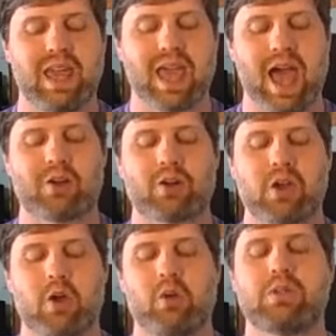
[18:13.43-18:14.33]
outer
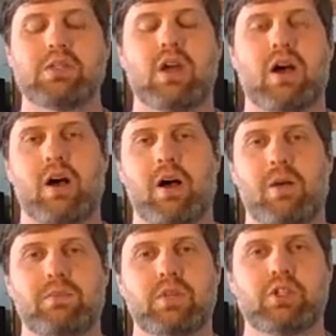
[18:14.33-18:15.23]
coat
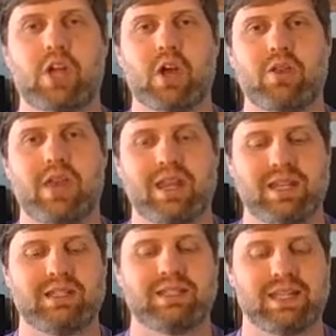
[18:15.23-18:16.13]
to show that
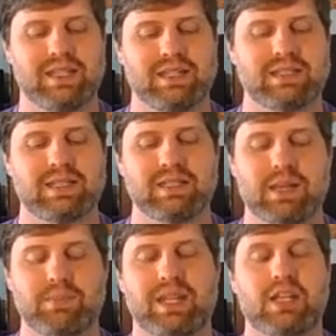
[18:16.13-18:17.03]
it is
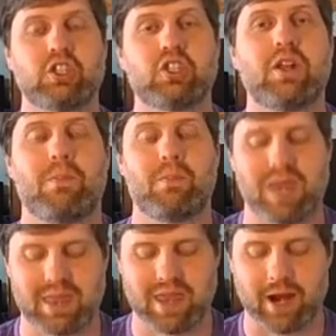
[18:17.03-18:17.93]
something that shouldn't be
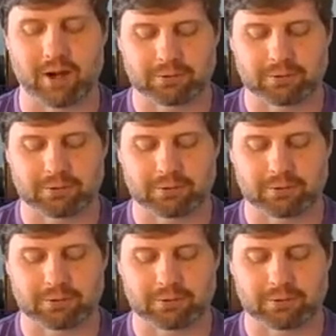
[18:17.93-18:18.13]
there.